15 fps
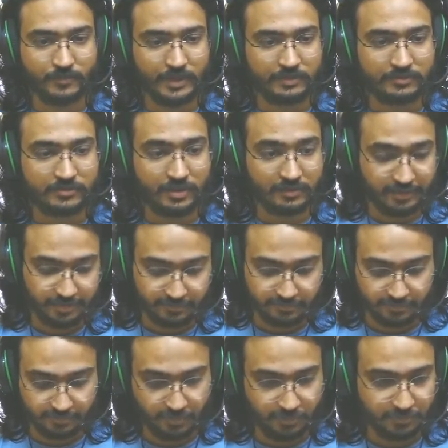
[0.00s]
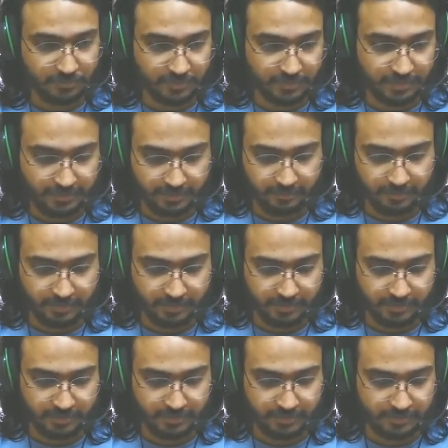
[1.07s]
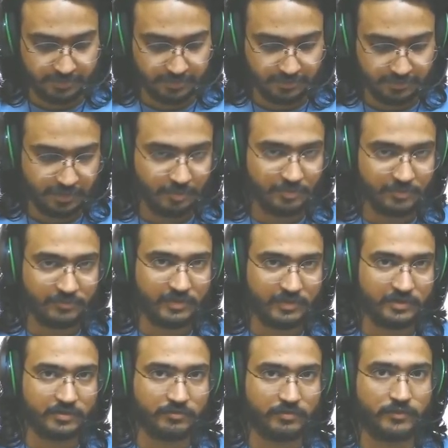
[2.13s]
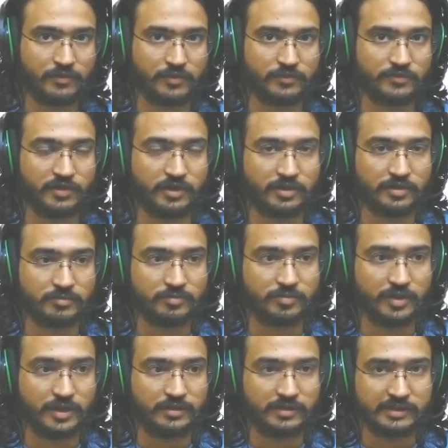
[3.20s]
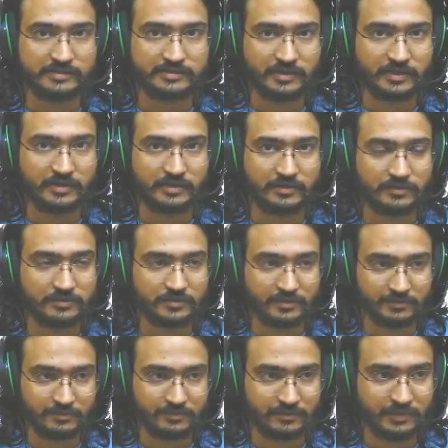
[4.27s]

start writing some code, right? But a couple of things that we want to set up, like testing and stuff.